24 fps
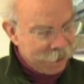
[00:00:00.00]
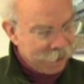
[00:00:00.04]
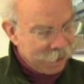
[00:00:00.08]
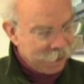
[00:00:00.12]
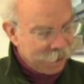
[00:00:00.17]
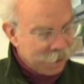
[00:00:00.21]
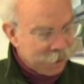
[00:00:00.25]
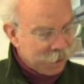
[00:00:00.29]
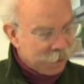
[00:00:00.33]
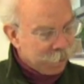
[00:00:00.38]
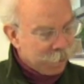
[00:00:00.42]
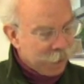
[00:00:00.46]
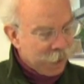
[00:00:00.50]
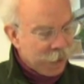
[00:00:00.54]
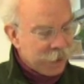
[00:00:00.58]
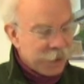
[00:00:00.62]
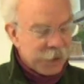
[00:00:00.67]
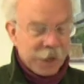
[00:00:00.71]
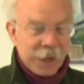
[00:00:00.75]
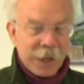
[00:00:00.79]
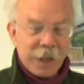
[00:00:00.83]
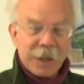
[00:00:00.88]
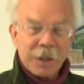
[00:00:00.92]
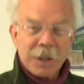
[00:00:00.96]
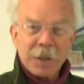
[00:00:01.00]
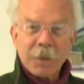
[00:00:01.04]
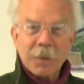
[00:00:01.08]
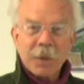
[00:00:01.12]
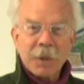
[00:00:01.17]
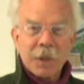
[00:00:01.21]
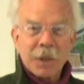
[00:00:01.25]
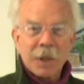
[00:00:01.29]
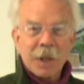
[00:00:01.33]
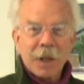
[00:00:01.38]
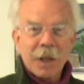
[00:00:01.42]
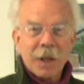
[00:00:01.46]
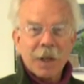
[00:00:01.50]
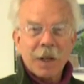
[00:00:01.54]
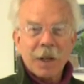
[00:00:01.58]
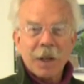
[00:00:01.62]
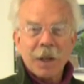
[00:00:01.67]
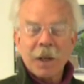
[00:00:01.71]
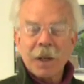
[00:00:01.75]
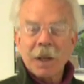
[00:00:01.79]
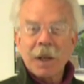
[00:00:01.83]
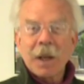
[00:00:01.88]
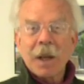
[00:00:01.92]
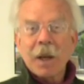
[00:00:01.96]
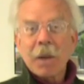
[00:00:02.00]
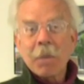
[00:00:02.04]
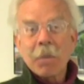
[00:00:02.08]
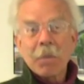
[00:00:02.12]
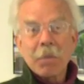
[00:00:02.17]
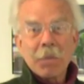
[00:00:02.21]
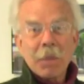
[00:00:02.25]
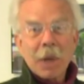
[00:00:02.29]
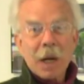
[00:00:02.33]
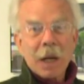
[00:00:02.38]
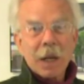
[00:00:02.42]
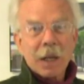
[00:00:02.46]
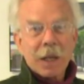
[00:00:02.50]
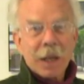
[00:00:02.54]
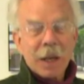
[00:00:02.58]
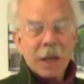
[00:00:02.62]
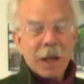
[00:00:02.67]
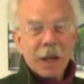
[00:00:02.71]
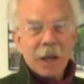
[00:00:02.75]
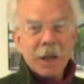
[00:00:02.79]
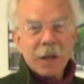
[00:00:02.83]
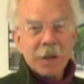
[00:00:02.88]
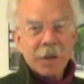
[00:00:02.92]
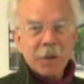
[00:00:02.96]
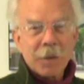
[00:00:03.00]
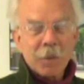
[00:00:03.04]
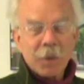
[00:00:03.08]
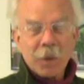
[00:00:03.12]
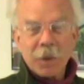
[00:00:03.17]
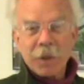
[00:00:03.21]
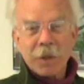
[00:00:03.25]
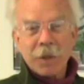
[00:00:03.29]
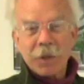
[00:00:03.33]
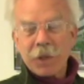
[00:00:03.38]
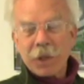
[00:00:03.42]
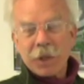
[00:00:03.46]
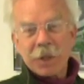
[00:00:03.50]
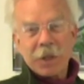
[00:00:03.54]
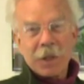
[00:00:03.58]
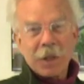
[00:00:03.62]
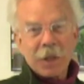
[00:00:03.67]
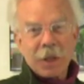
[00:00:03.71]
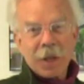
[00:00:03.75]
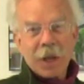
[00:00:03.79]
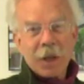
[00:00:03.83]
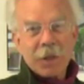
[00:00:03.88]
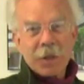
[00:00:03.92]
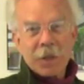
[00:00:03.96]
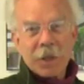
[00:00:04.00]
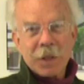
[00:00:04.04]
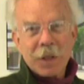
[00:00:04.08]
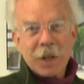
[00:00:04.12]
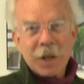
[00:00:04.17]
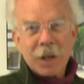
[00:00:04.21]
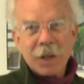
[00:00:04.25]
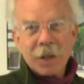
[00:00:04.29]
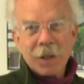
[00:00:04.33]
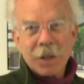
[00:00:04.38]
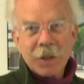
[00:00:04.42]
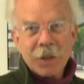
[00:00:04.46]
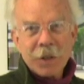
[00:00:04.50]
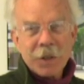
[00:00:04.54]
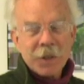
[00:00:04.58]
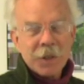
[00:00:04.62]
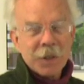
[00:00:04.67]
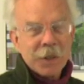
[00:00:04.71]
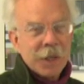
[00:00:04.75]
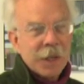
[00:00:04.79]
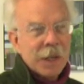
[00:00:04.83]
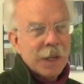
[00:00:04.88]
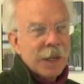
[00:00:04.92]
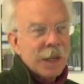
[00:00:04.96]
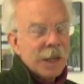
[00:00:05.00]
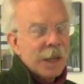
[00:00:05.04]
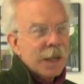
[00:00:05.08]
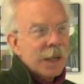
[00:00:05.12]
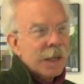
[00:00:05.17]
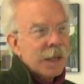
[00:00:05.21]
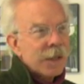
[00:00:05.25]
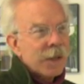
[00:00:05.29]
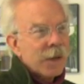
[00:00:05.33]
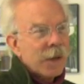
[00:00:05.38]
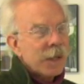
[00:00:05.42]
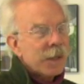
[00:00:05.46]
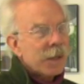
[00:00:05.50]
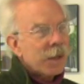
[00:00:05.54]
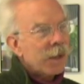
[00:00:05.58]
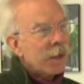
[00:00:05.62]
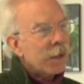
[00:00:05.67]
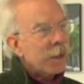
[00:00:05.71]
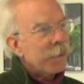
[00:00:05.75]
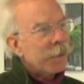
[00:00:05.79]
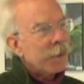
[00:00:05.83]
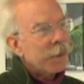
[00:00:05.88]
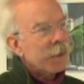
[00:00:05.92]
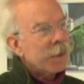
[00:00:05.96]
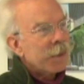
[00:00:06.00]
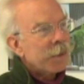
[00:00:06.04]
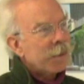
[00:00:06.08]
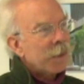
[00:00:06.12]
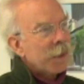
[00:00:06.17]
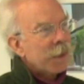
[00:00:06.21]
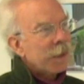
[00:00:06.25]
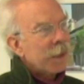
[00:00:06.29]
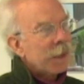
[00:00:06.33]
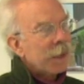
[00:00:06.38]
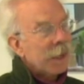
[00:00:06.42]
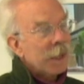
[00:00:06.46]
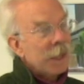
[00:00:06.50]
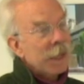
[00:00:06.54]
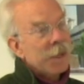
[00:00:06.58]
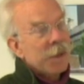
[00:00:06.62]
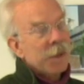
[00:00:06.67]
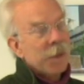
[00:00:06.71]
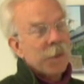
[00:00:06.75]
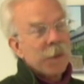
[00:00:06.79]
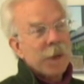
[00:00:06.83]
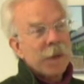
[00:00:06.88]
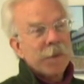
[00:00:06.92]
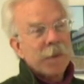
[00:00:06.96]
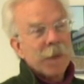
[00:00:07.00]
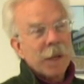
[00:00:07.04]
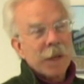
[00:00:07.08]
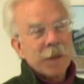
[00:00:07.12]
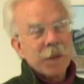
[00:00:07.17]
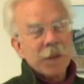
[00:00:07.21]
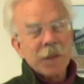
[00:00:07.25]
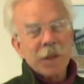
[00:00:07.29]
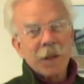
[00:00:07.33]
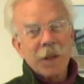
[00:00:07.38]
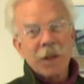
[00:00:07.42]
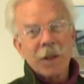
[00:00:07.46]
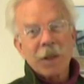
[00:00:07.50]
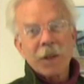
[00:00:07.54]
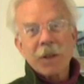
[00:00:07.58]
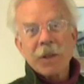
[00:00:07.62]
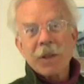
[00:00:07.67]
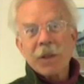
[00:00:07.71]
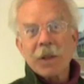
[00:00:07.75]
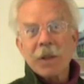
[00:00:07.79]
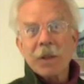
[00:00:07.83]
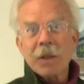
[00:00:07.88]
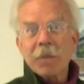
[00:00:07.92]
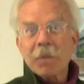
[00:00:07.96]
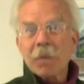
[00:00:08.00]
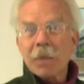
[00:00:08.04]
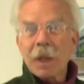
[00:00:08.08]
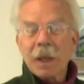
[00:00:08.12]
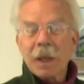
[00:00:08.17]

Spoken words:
this project. It was not a maquette worth just $1,000. So I told him it was worth at least $12,000, and